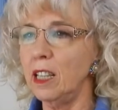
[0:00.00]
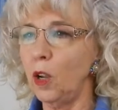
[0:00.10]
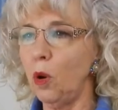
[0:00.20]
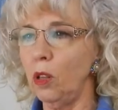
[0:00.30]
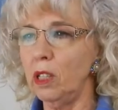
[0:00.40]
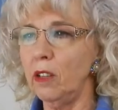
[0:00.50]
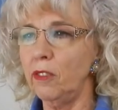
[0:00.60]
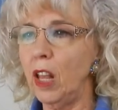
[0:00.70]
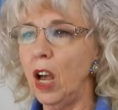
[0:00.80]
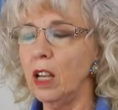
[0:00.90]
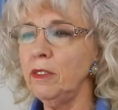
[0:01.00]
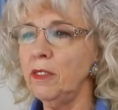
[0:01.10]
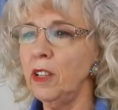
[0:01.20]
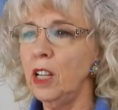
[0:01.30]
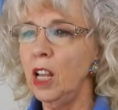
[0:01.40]
their quality of
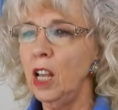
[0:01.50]
life,